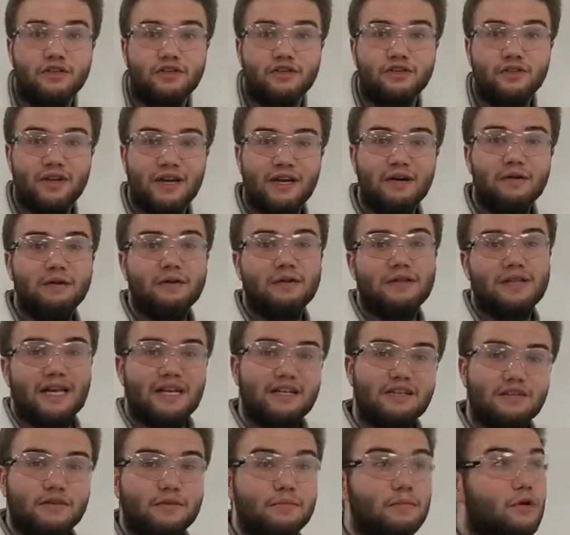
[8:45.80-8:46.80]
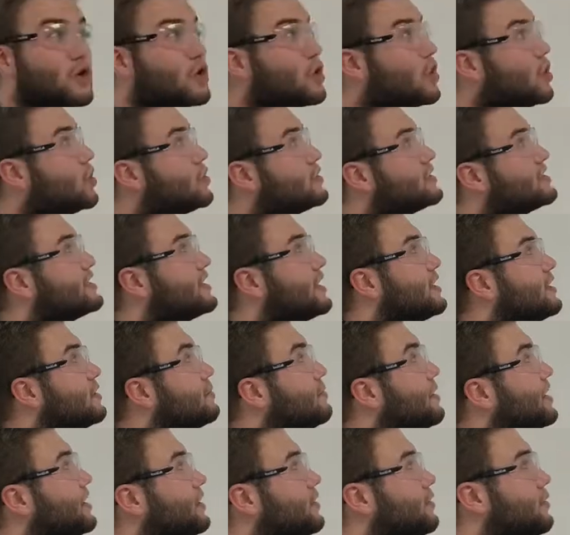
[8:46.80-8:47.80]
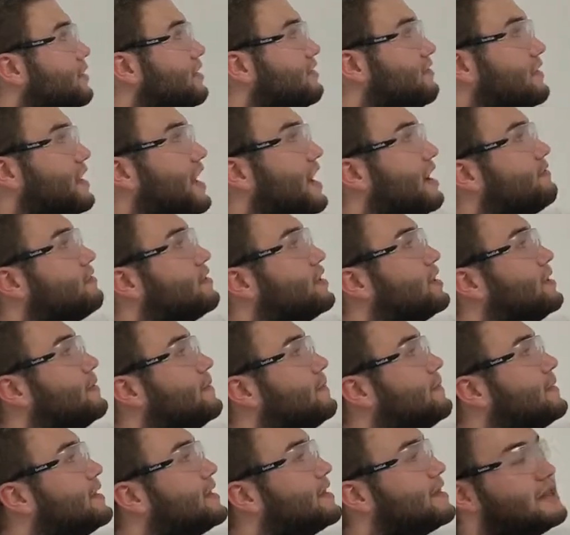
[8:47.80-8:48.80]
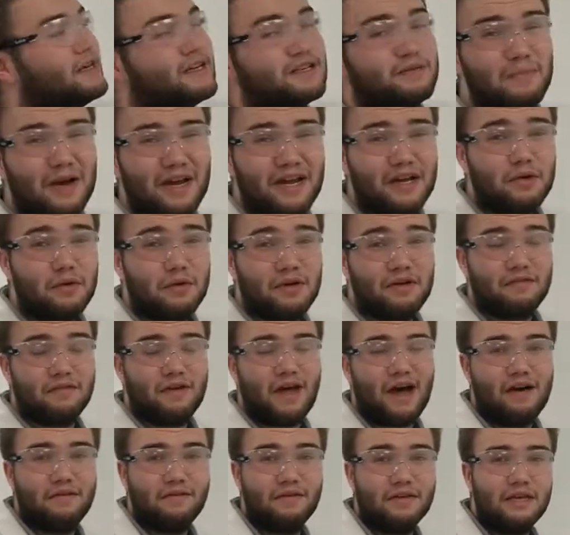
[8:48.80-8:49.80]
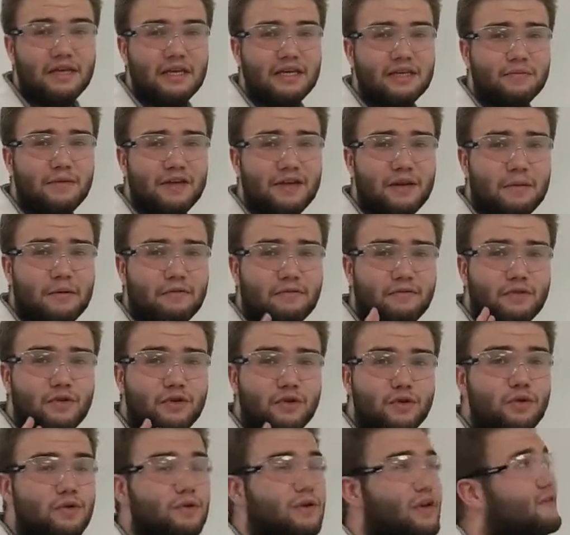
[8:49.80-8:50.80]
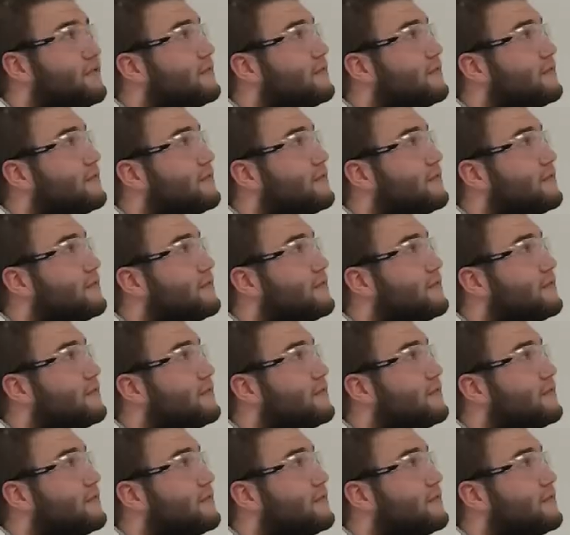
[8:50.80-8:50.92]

So now let's look more closely at the microwave cavity. This microwave cavity is made up of two